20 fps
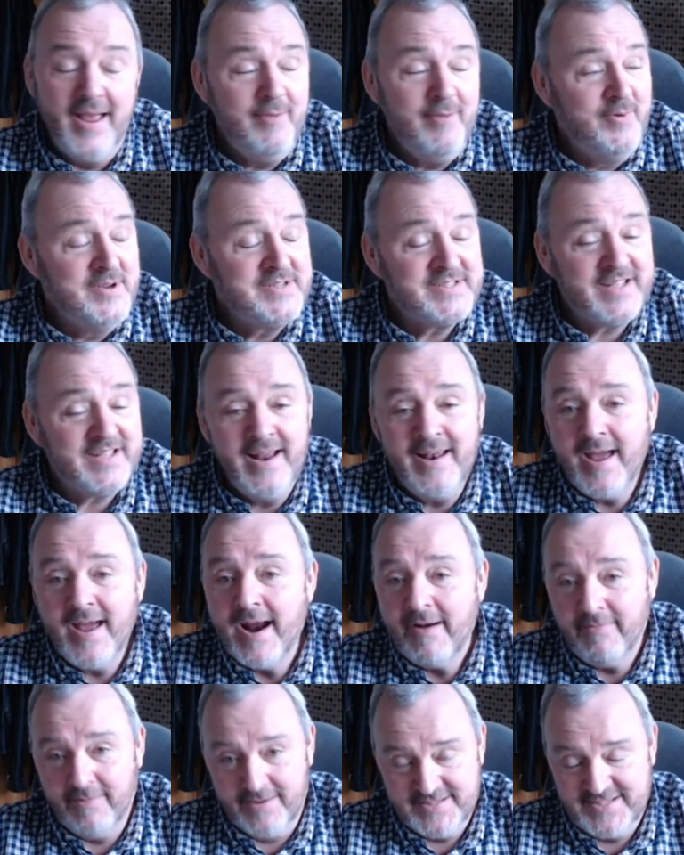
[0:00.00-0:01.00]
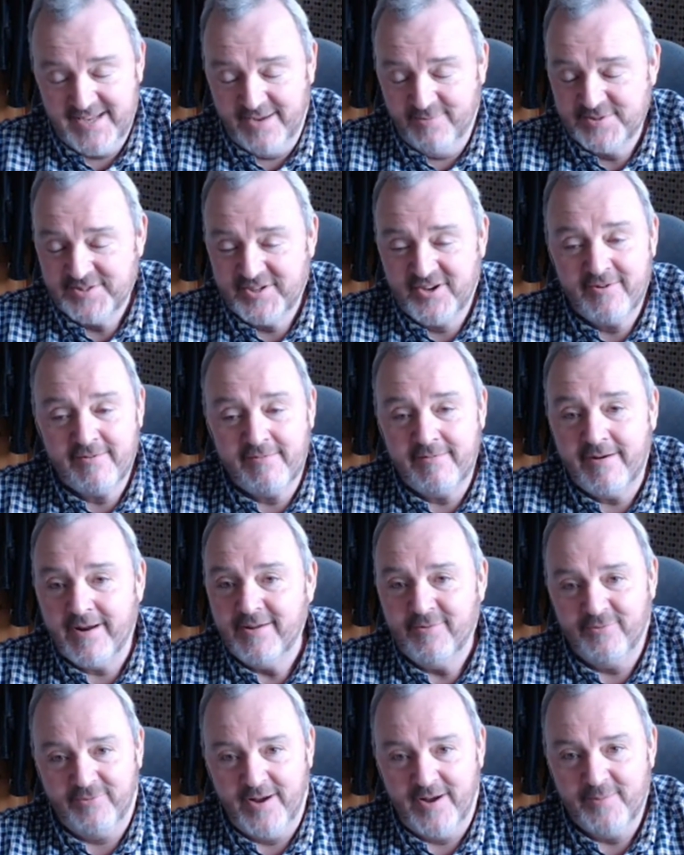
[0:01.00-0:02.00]
It was hilarious. It was
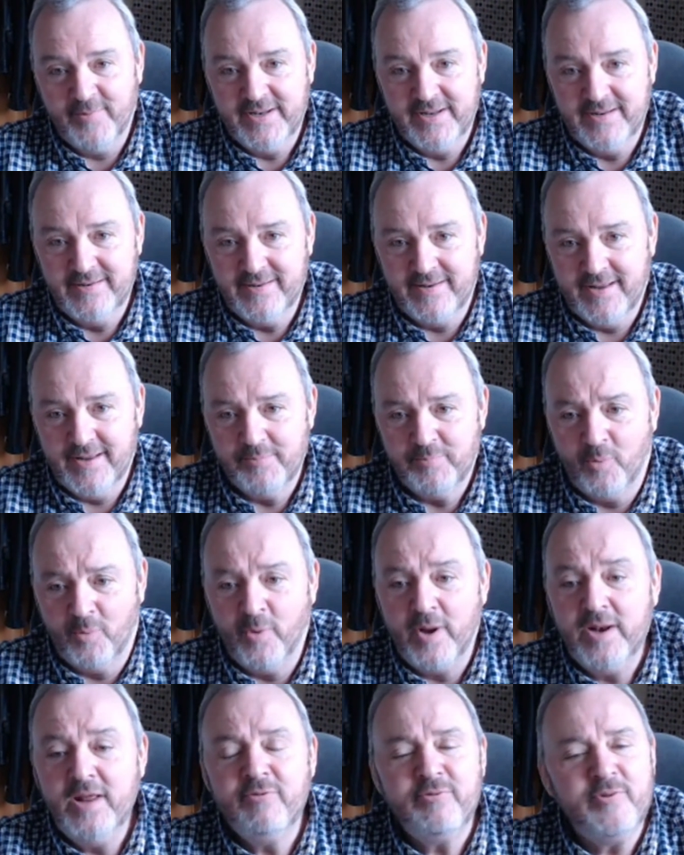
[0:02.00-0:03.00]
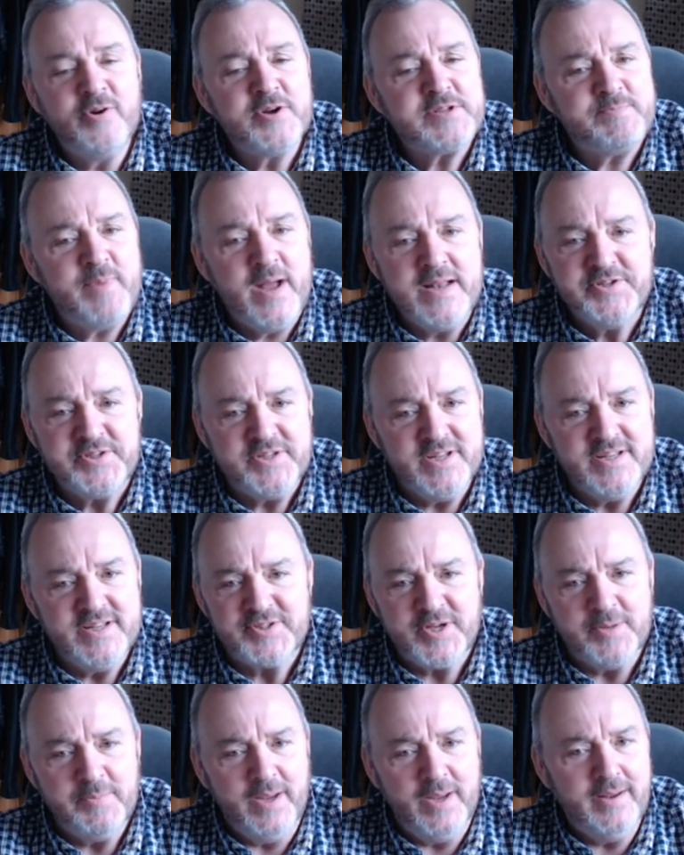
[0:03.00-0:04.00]
great fun when he did it. But when he first mentioned it
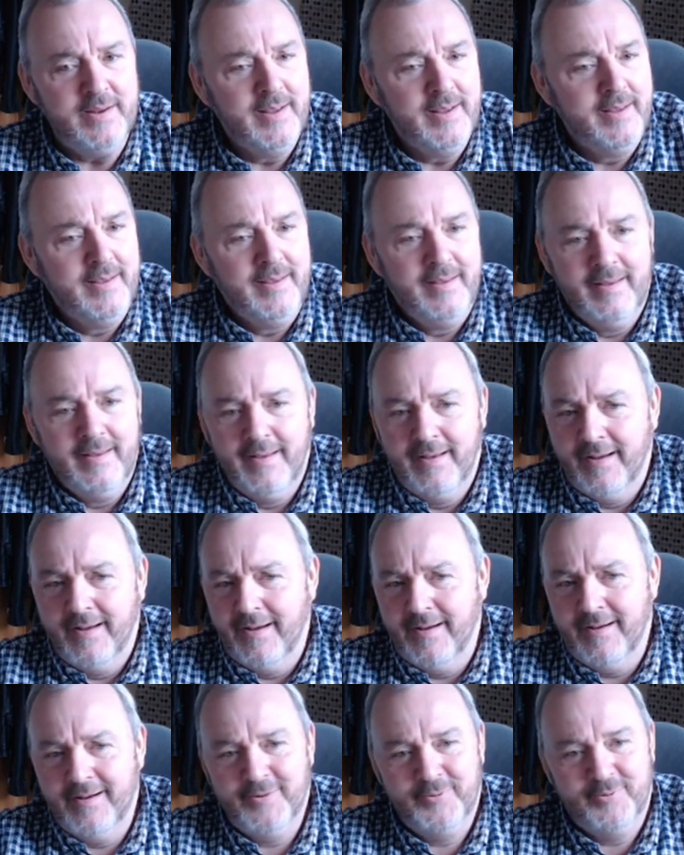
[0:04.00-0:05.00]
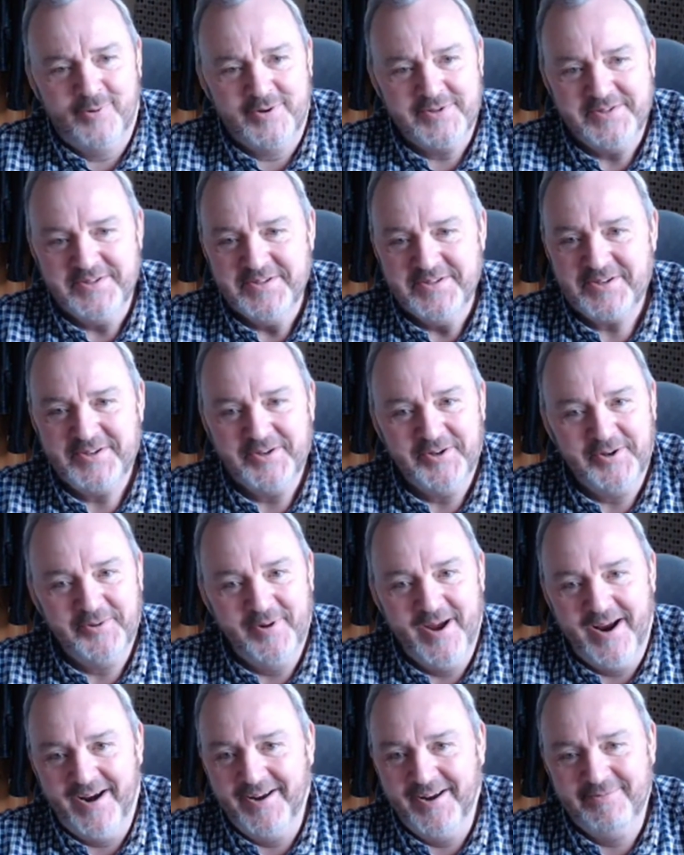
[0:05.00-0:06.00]
to me, I wasn't sure
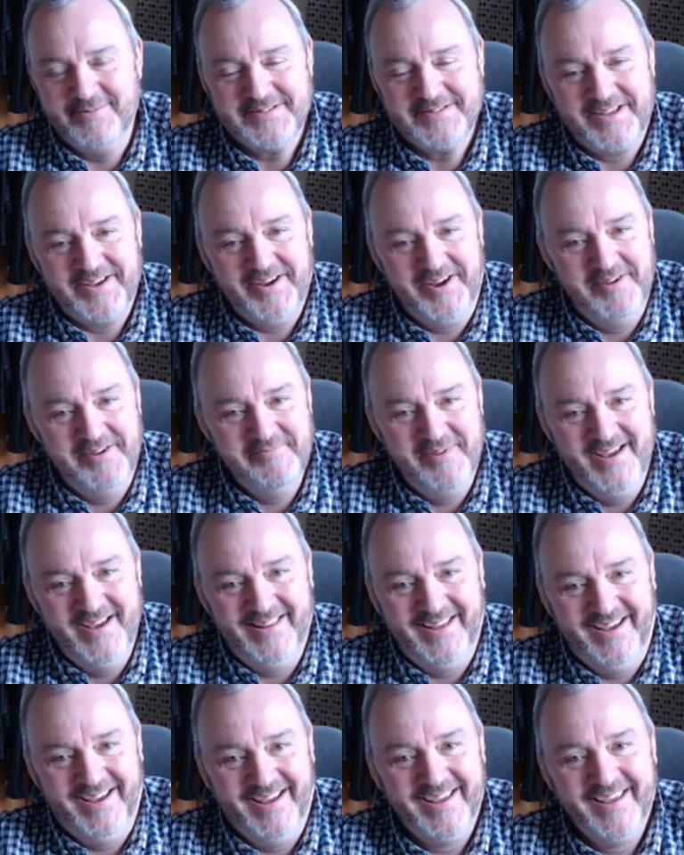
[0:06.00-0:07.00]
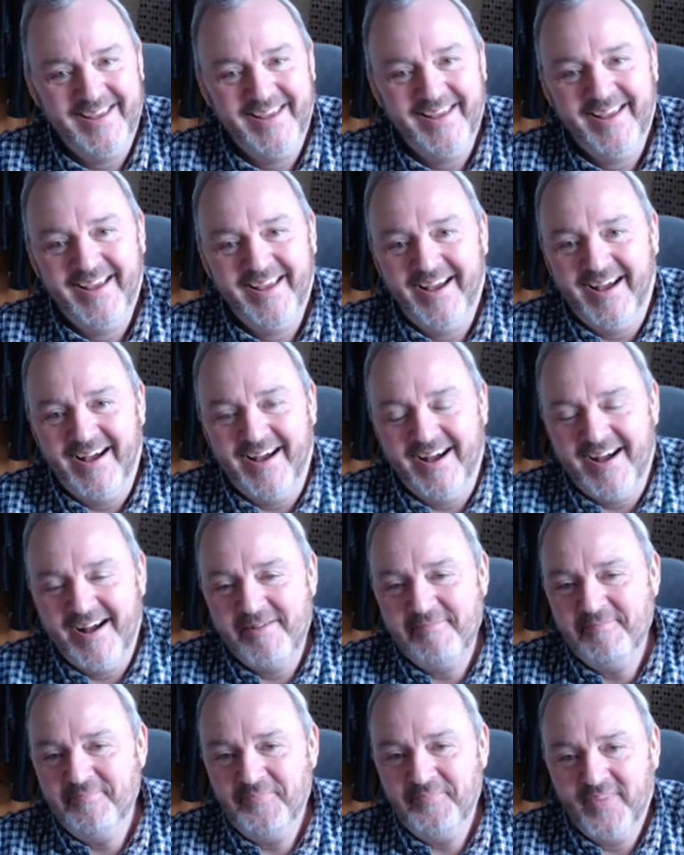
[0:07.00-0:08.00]
where he was going with it.
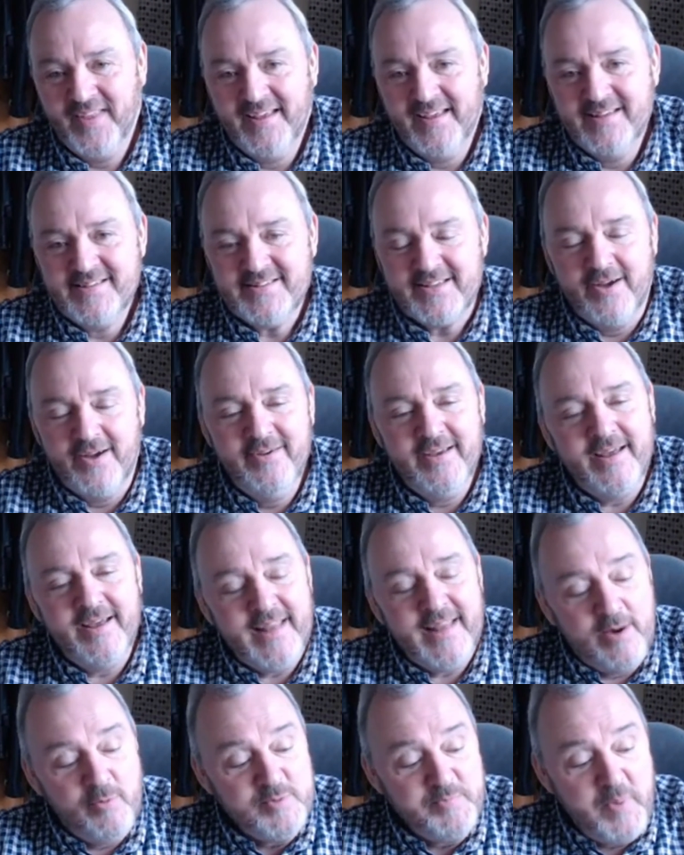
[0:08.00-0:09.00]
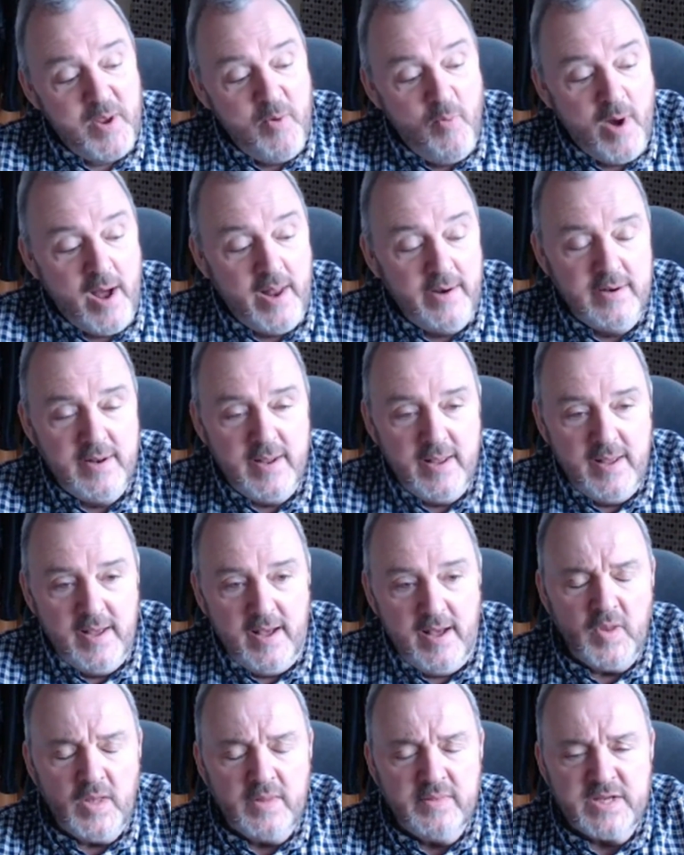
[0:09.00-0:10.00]
So yeah, that would be one.
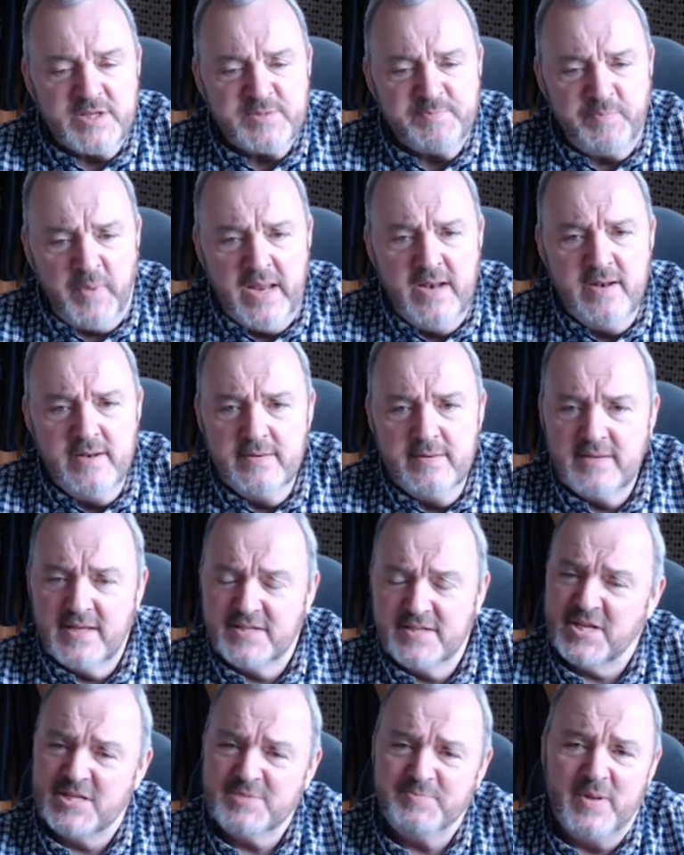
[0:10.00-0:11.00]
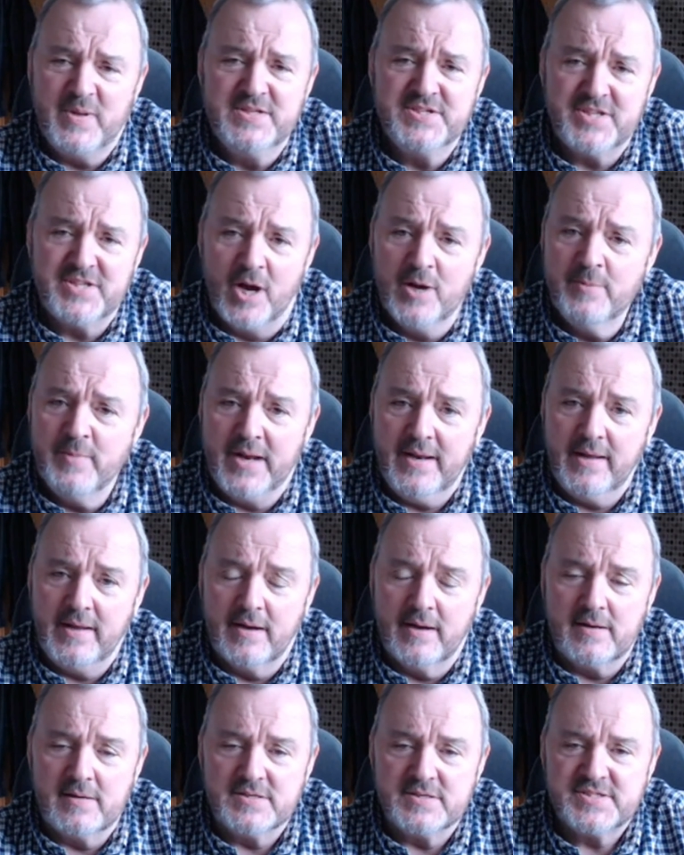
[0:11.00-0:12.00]
There's been so many
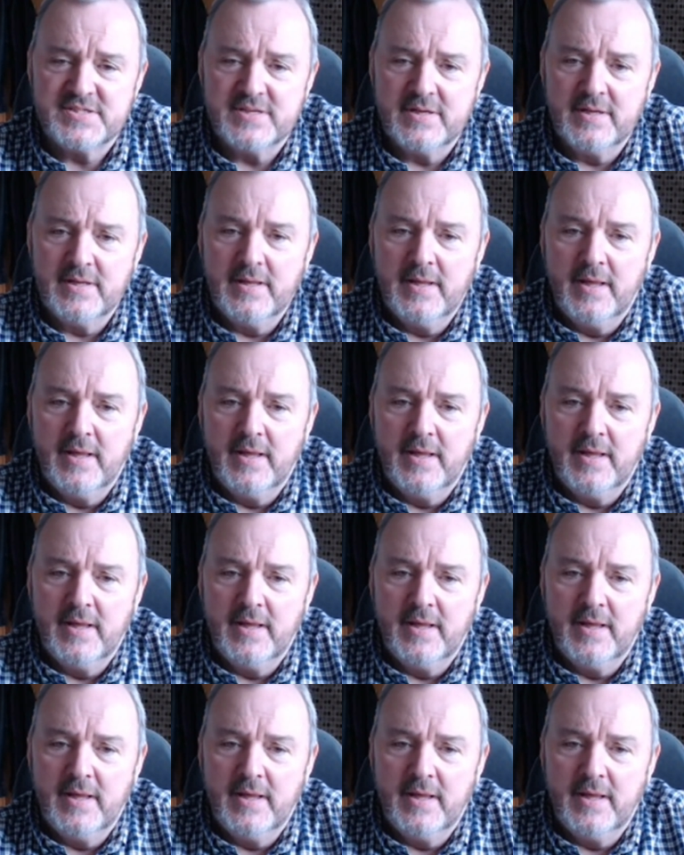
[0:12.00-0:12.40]
cars.